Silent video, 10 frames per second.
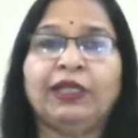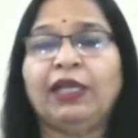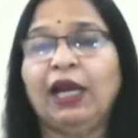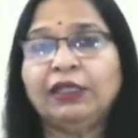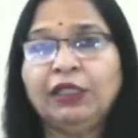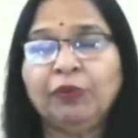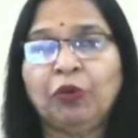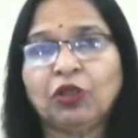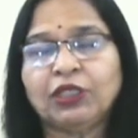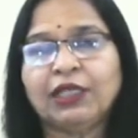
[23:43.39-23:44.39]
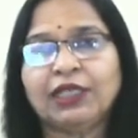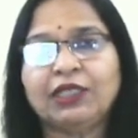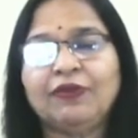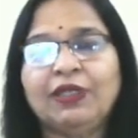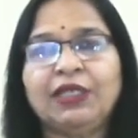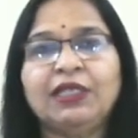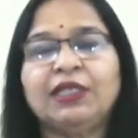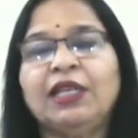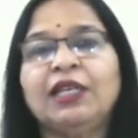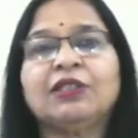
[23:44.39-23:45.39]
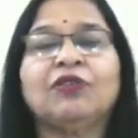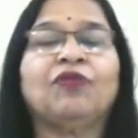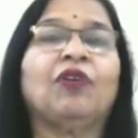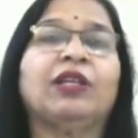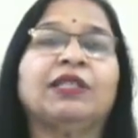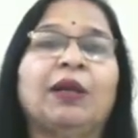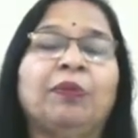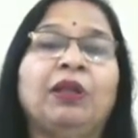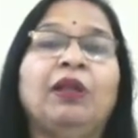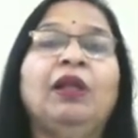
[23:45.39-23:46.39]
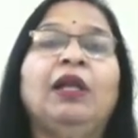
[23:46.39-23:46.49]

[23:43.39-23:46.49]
The other important activity is, for example,